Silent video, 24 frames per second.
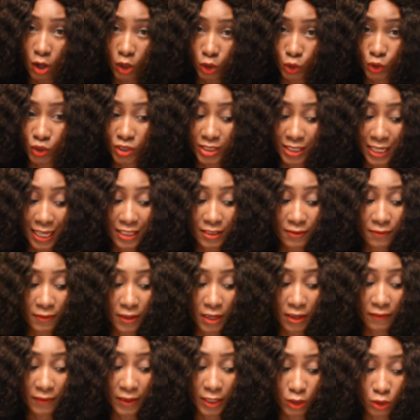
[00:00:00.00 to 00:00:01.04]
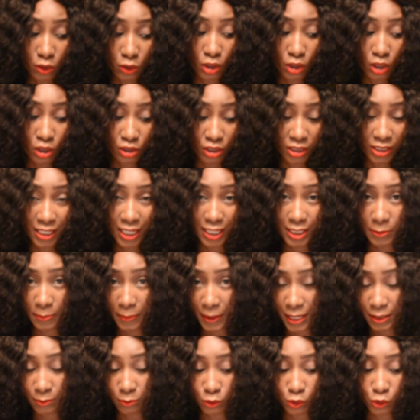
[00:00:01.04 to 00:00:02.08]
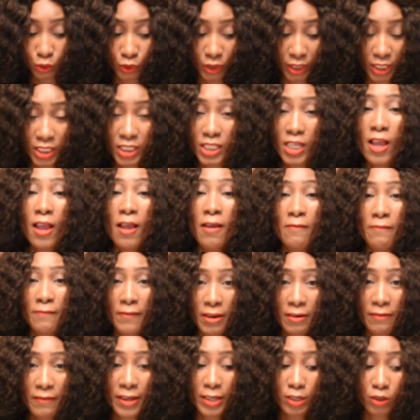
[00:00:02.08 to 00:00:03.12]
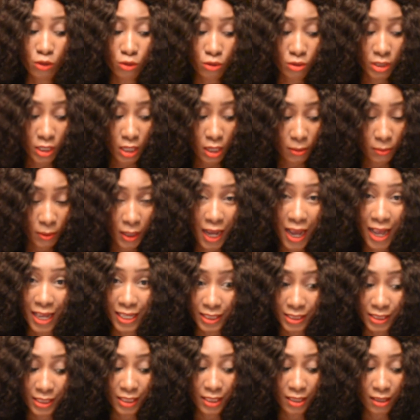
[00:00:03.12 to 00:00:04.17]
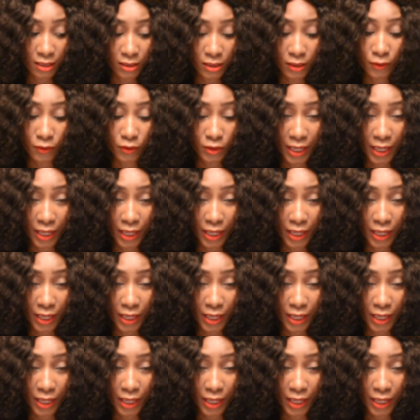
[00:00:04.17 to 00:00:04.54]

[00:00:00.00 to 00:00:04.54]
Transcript: AutoSat, very AutoSat Spark to it, very good car dealer.